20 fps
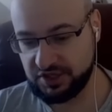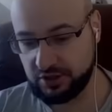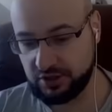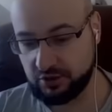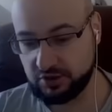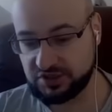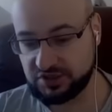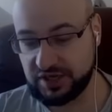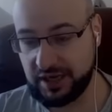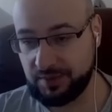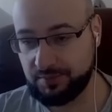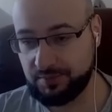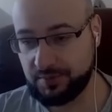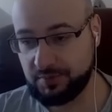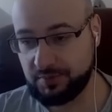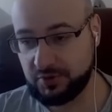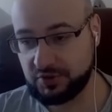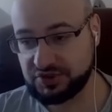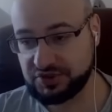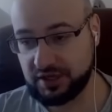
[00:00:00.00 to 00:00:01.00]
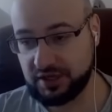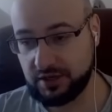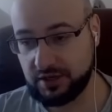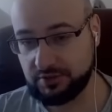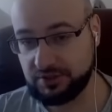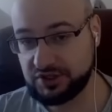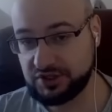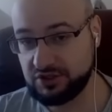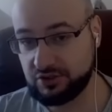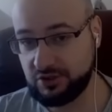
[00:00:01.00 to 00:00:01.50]
it goes up because they
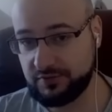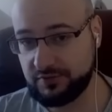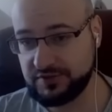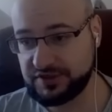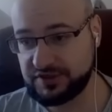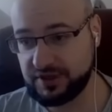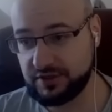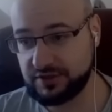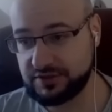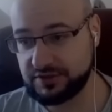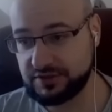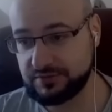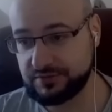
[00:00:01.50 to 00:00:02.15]
count as Earth skills.